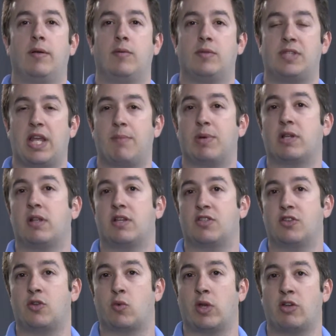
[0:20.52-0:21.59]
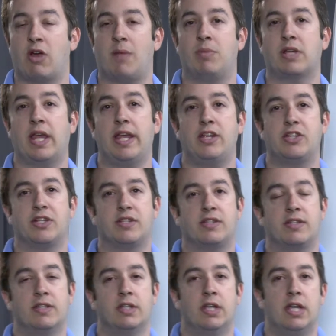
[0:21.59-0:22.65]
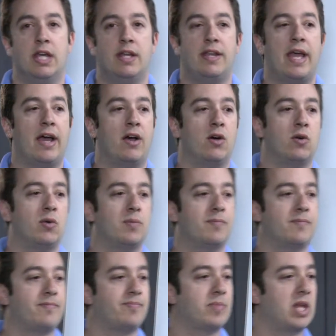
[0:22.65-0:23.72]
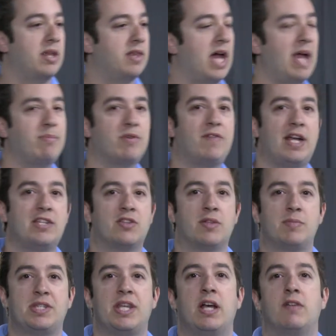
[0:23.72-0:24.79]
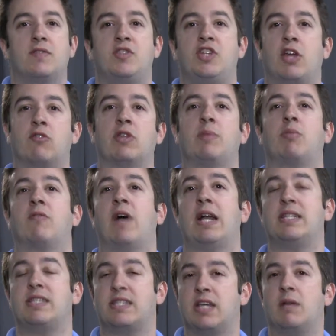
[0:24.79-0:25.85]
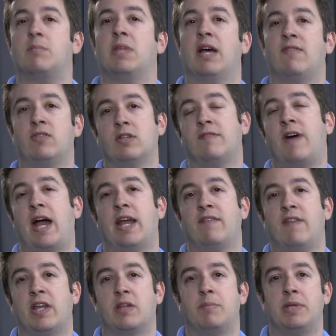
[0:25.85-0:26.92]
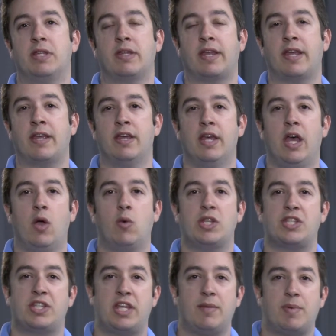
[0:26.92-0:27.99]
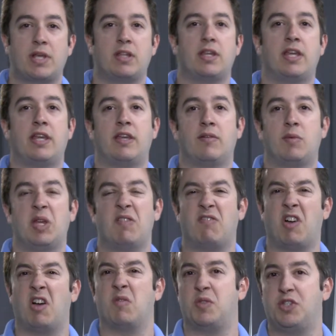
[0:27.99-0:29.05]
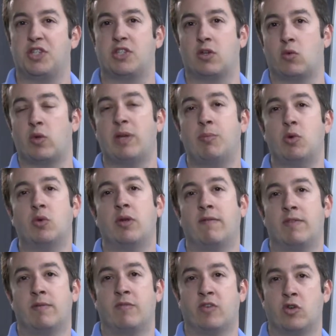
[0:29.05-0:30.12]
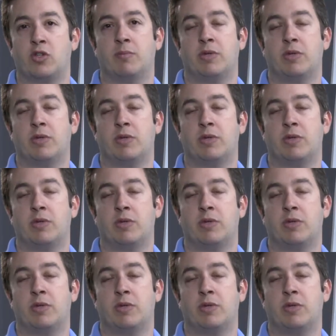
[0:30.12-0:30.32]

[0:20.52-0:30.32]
set up a cluster to run your applications. Now, the hypervisor themselves generally provide some level of high availability, which typically involves just a reboot of the virtual